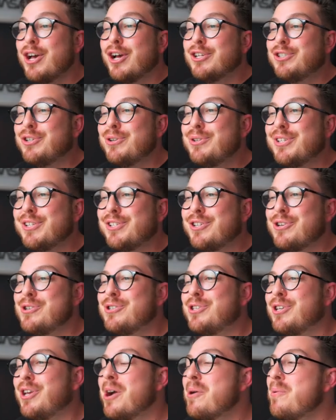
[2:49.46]
As soon as it's
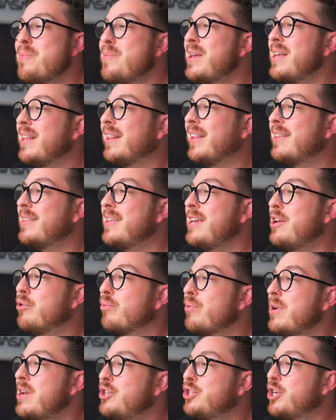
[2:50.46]
good to go, we can click the
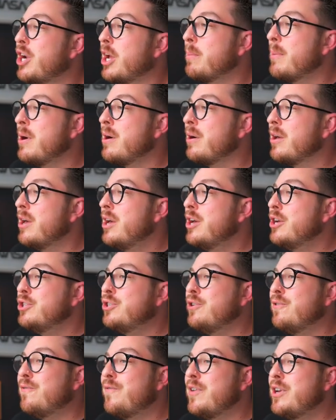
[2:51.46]
green check mark
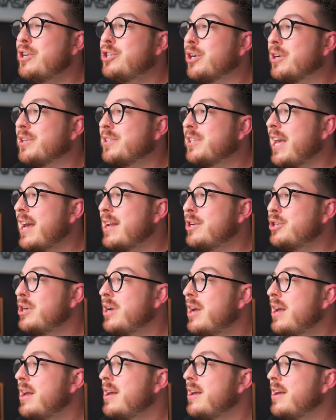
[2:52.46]
to finish our
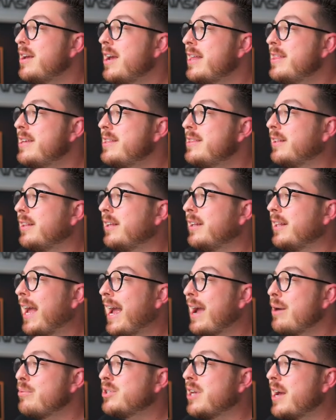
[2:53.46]
sketch, and then the little
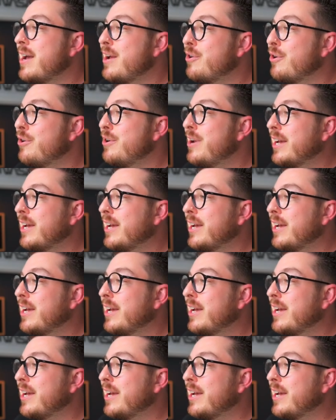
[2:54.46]
house icon